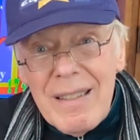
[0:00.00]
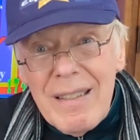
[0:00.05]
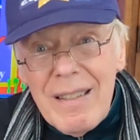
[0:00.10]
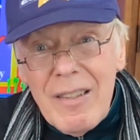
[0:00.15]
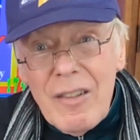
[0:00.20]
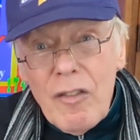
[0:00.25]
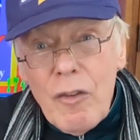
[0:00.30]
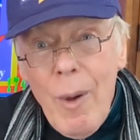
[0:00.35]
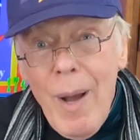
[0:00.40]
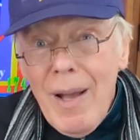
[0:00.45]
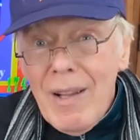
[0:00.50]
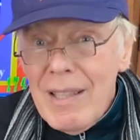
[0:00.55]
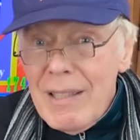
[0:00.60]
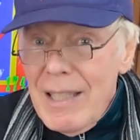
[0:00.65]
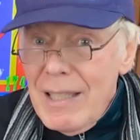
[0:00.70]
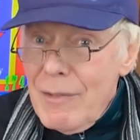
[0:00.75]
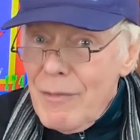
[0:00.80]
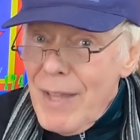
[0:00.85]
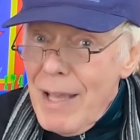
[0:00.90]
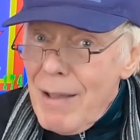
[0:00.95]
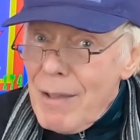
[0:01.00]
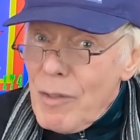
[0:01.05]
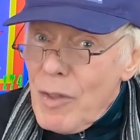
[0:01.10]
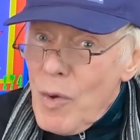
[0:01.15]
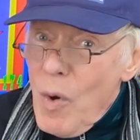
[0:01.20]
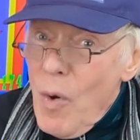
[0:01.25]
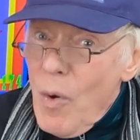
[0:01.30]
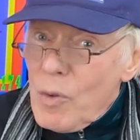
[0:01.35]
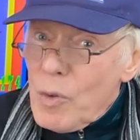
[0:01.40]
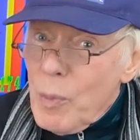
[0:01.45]
So I'll leave that
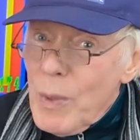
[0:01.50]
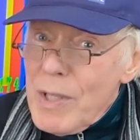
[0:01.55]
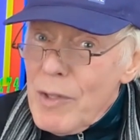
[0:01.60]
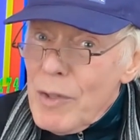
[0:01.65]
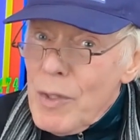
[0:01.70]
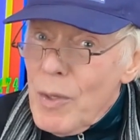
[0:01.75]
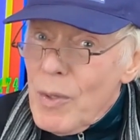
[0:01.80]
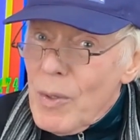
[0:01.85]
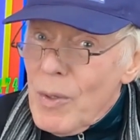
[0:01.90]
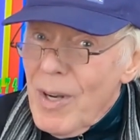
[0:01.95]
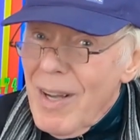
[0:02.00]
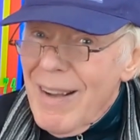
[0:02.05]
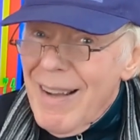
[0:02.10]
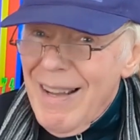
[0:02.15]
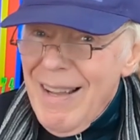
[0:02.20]
thought with you.